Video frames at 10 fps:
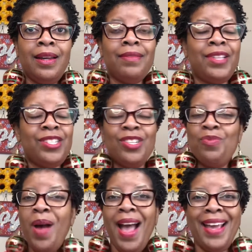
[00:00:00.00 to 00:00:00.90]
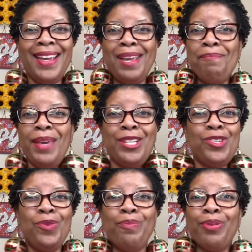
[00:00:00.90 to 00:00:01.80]
This is why it
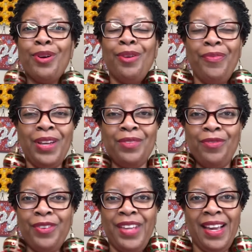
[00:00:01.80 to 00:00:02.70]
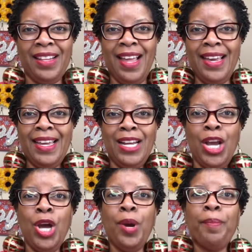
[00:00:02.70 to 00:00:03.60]
makes you perfect for that client,
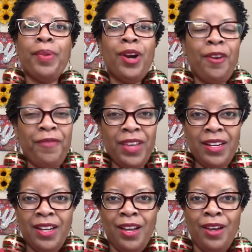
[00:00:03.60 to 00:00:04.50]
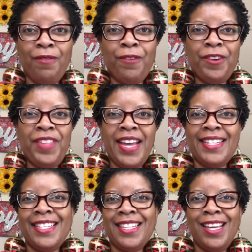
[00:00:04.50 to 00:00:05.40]
perfect for
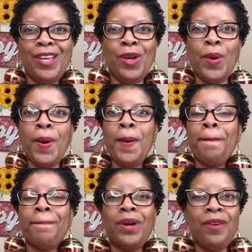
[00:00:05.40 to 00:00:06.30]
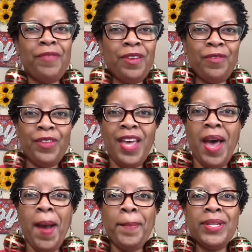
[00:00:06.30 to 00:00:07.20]
that skill, perfect for
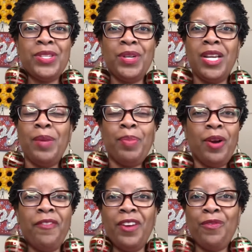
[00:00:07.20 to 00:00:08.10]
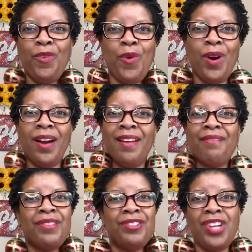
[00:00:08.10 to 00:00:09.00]
that opportunity, perfect for
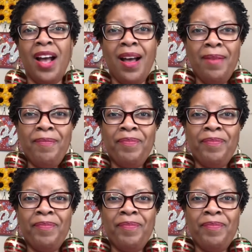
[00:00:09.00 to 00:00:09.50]
the job.